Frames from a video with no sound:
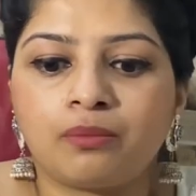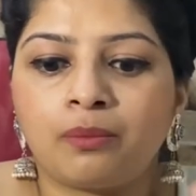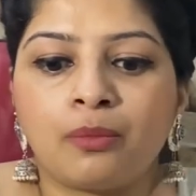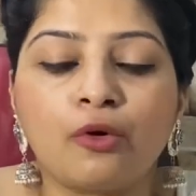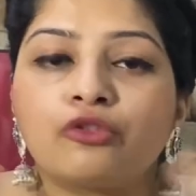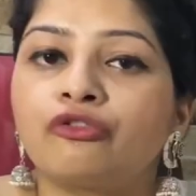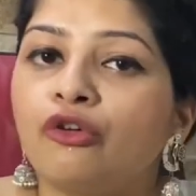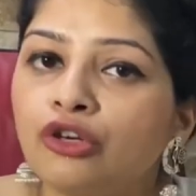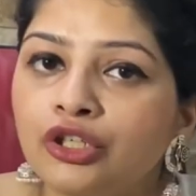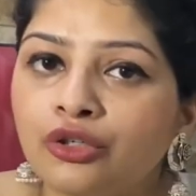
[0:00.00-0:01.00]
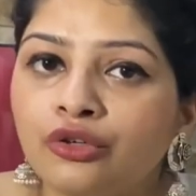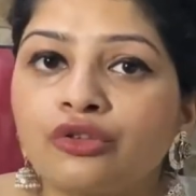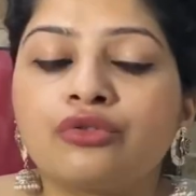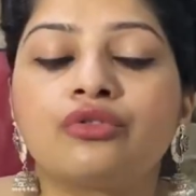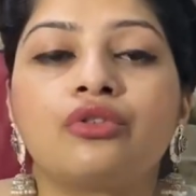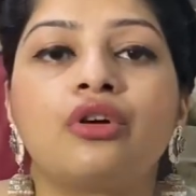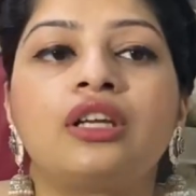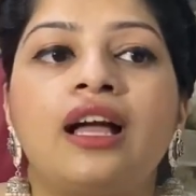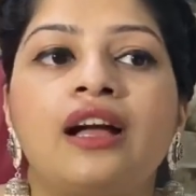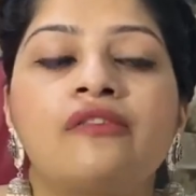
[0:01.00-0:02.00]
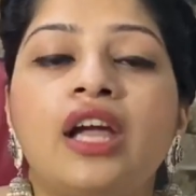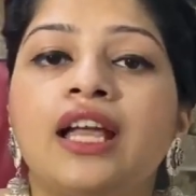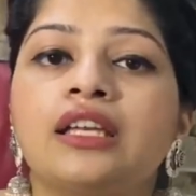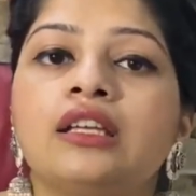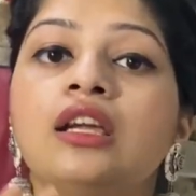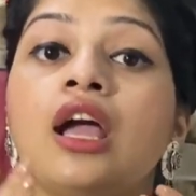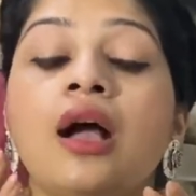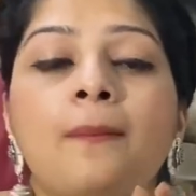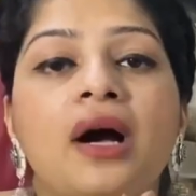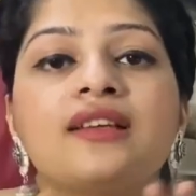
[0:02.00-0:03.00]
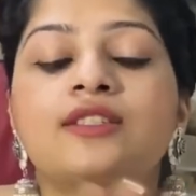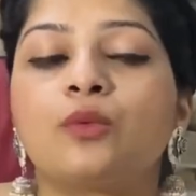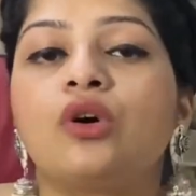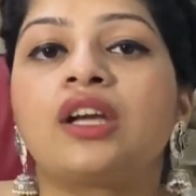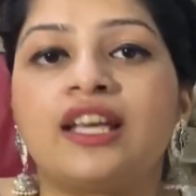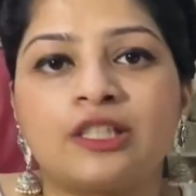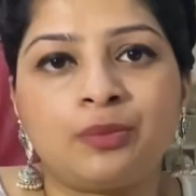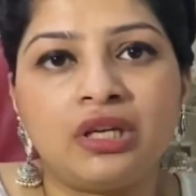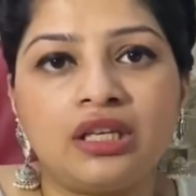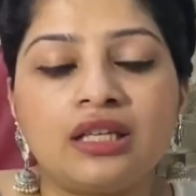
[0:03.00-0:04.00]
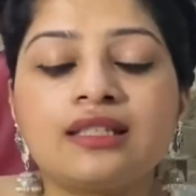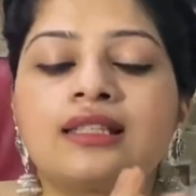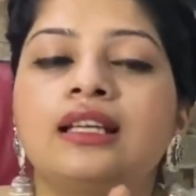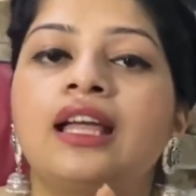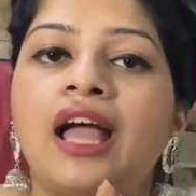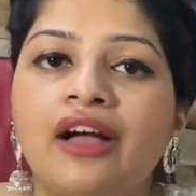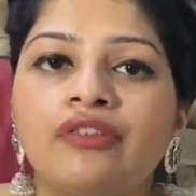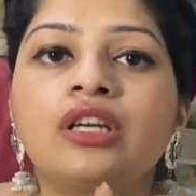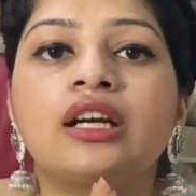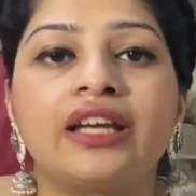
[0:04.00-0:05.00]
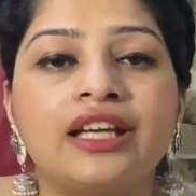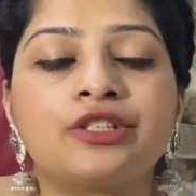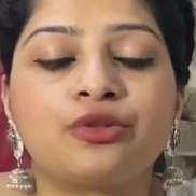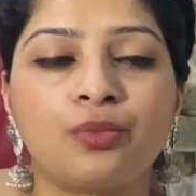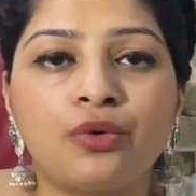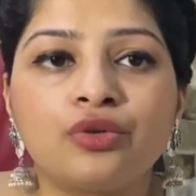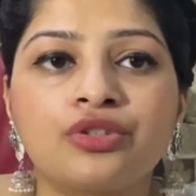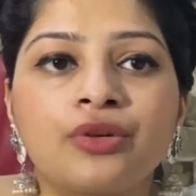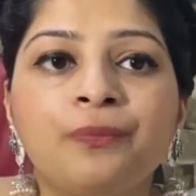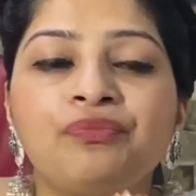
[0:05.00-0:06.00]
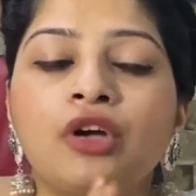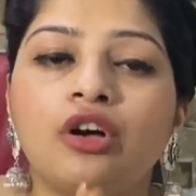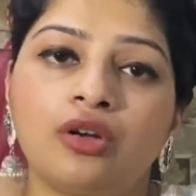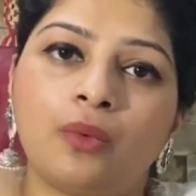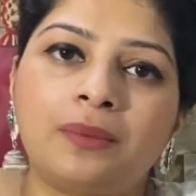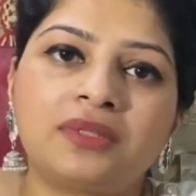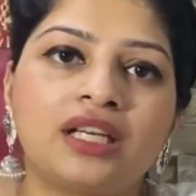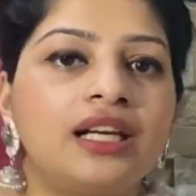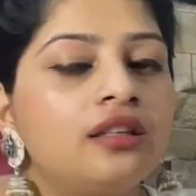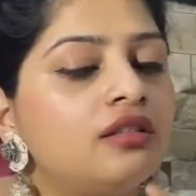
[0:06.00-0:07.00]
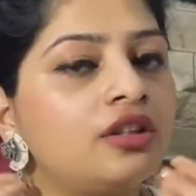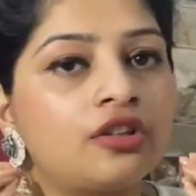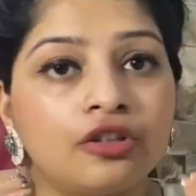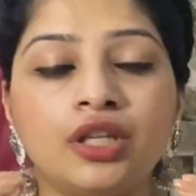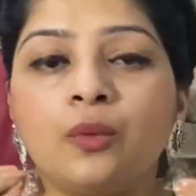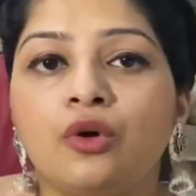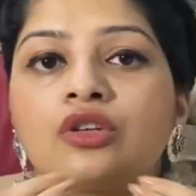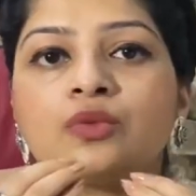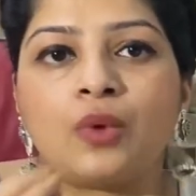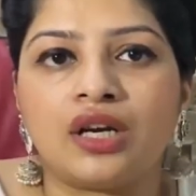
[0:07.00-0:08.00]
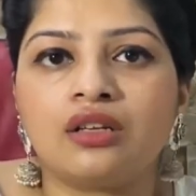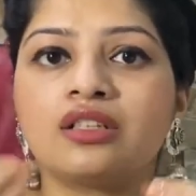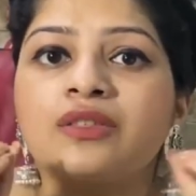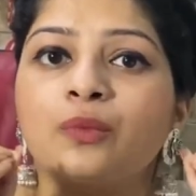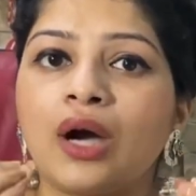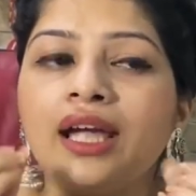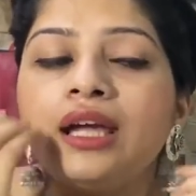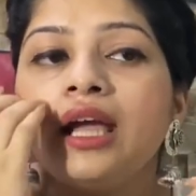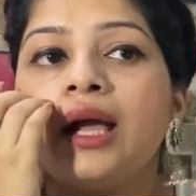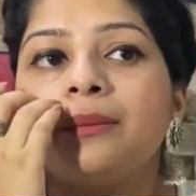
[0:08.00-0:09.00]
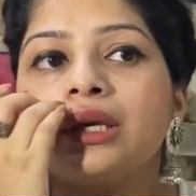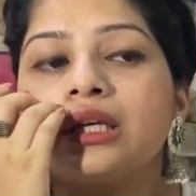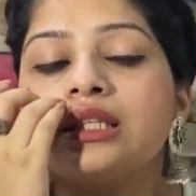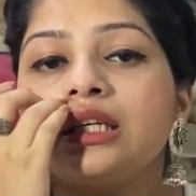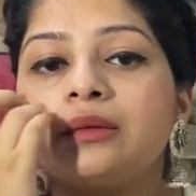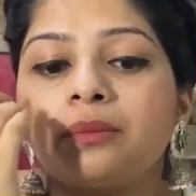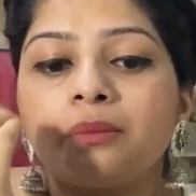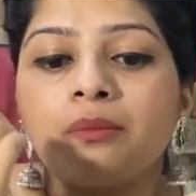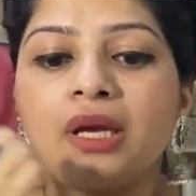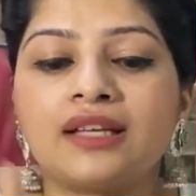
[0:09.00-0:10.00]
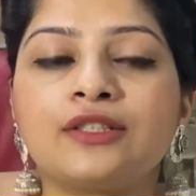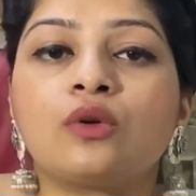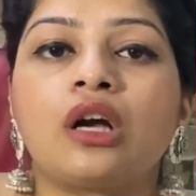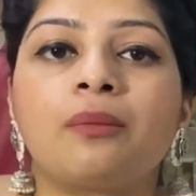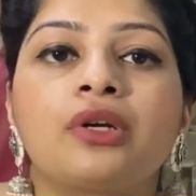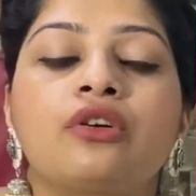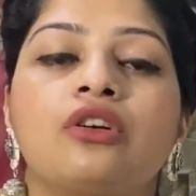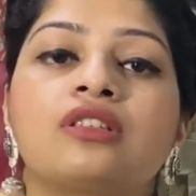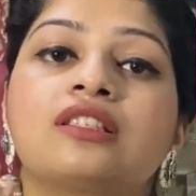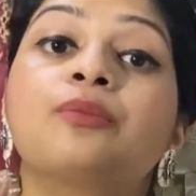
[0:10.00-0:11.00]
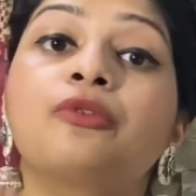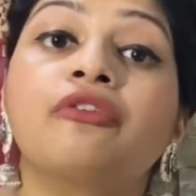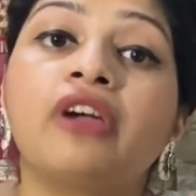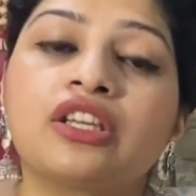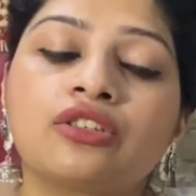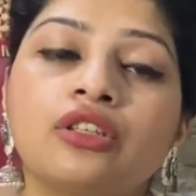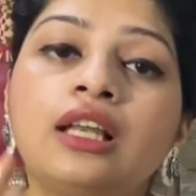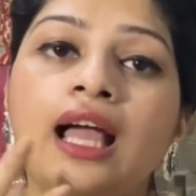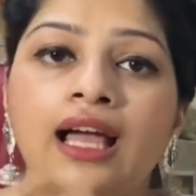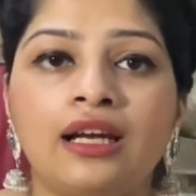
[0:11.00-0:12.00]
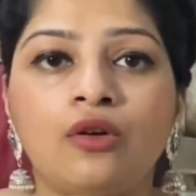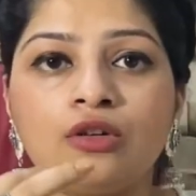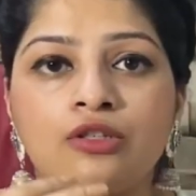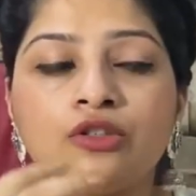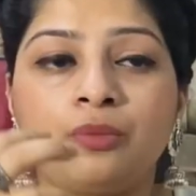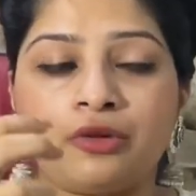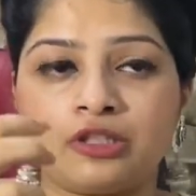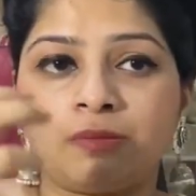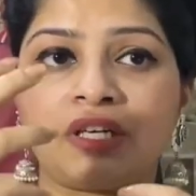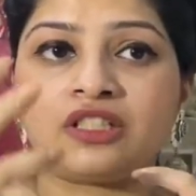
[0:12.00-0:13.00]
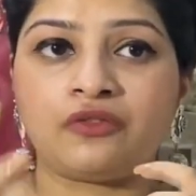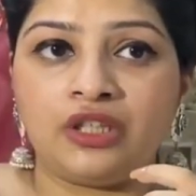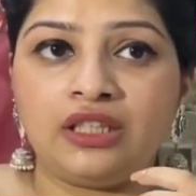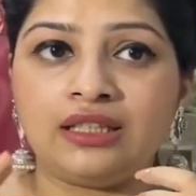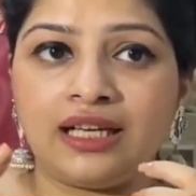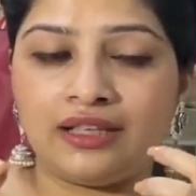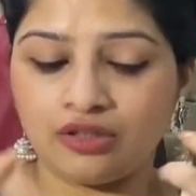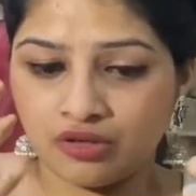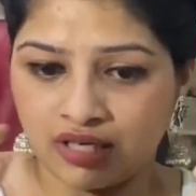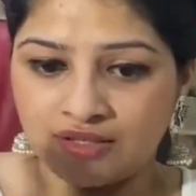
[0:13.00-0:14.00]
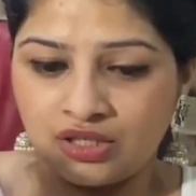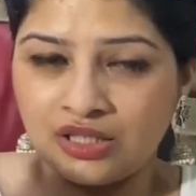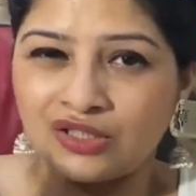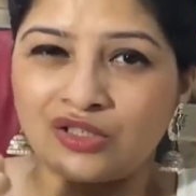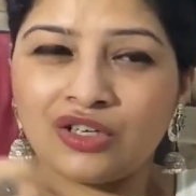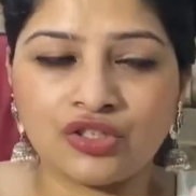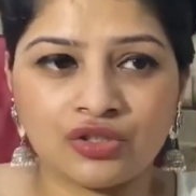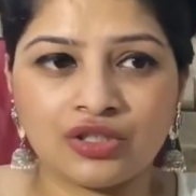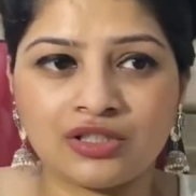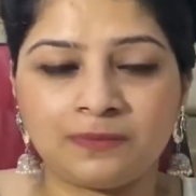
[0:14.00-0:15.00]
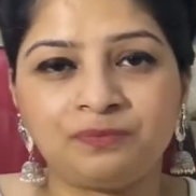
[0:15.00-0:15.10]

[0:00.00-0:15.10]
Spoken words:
portfolio, if you do not have any past work experience, then having a guest post on a website, it really works wonders. Why? Because it makes you come across as a professional, and also the prospects feel that, okay, she is not just